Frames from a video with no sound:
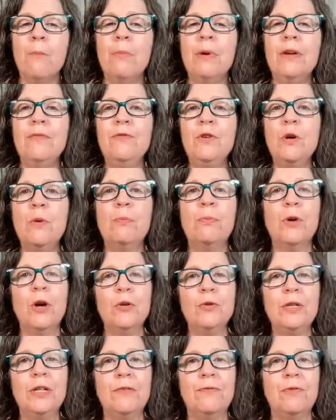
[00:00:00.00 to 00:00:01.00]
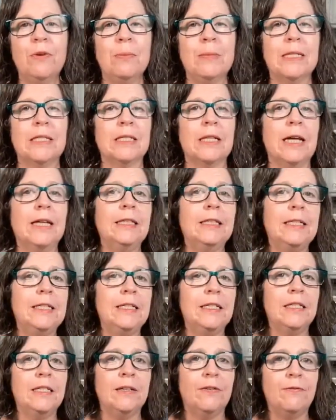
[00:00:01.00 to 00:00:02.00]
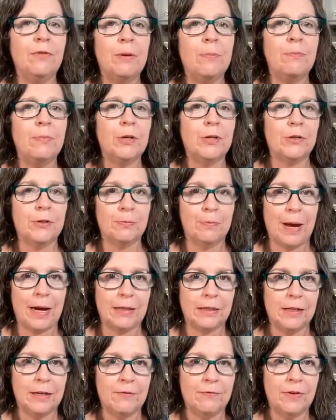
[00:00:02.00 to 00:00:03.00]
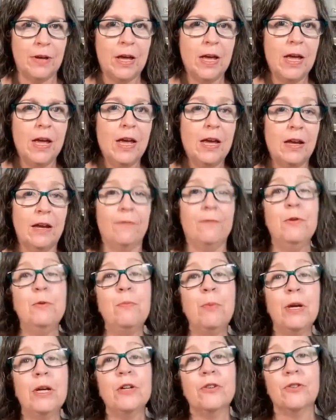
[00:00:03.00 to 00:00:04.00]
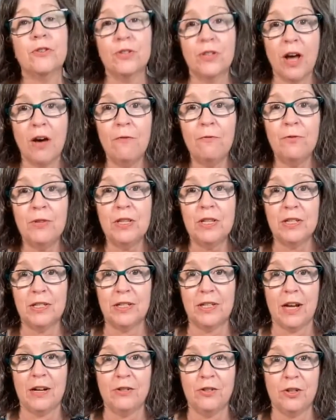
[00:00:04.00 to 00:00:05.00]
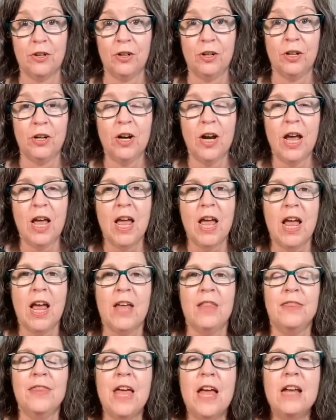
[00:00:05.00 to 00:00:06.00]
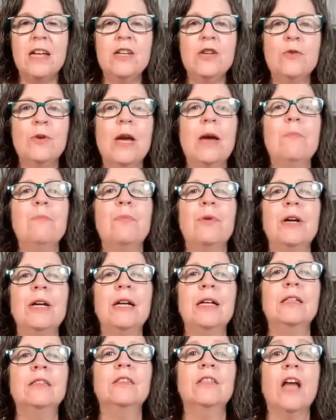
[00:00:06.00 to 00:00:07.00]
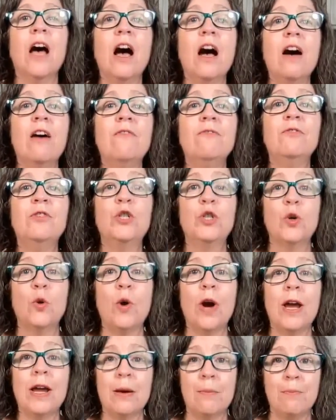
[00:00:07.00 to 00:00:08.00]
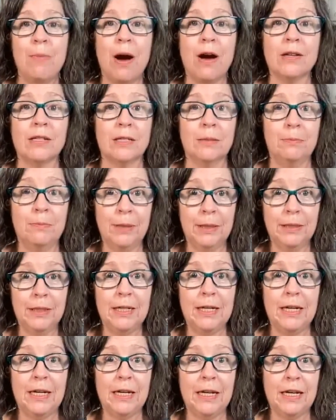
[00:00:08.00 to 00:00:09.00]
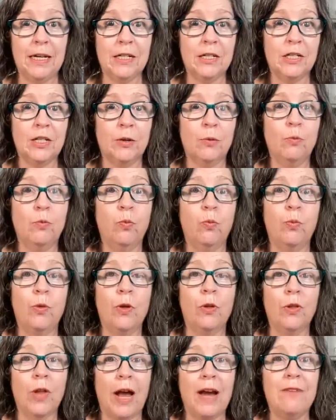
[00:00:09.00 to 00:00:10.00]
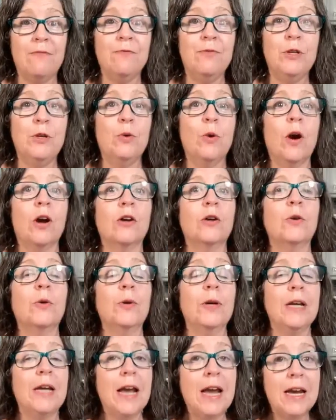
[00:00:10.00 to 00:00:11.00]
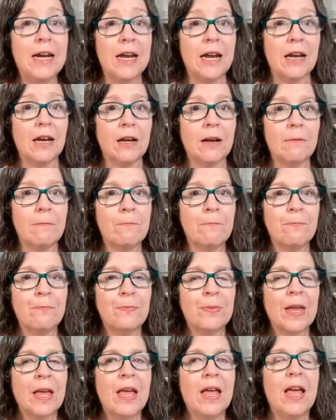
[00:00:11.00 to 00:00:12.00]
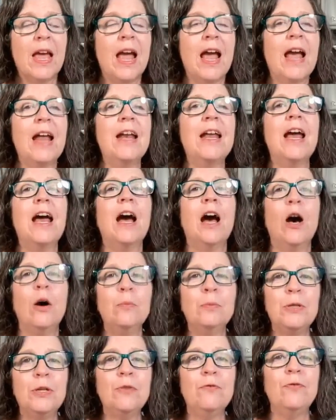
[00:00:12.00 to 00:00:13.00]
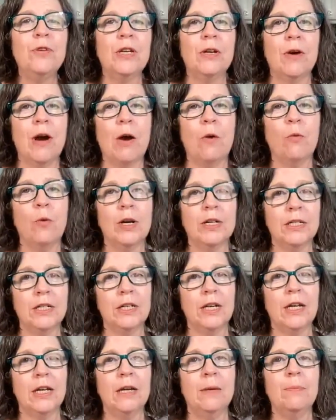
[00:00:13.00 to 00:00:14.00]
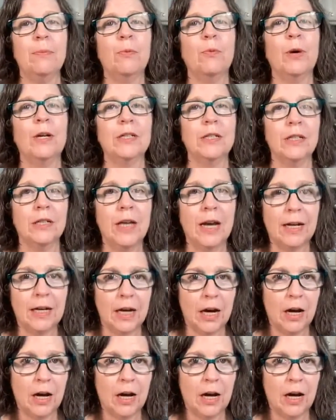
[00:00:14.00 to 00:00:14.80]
But if you approach it from a slightly different perspective, if you put yourself in the center, then you can bring love, joy, and possibility into the life you are creating. And it helps you figure out what to keep, what to let